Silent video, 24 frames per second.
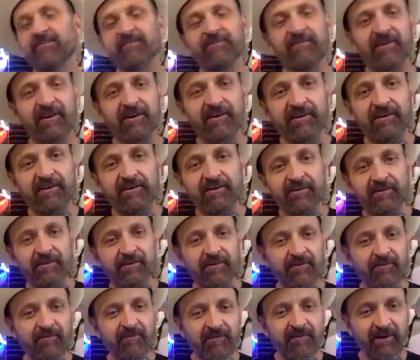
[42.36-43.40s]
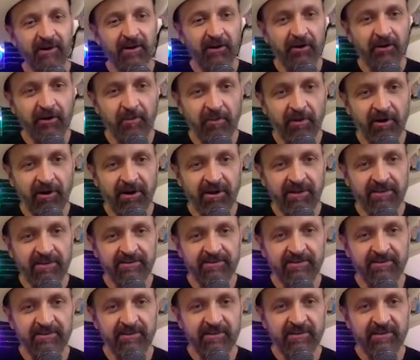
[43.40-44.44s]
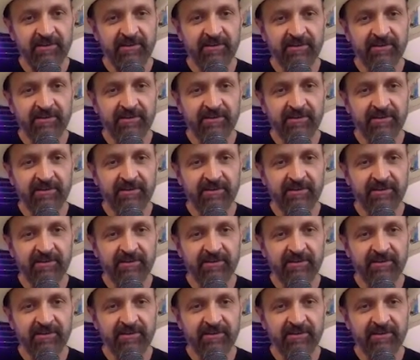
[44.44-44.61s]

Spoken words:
Very cool. Very on brand. I like it.